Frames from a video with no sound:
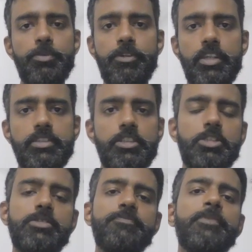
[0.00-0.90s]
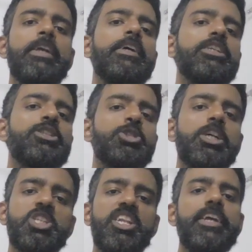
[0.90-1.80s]
operating system,
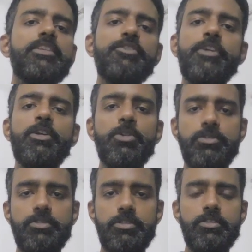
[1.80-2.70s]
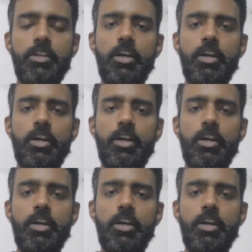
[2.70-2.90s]
just like the Windows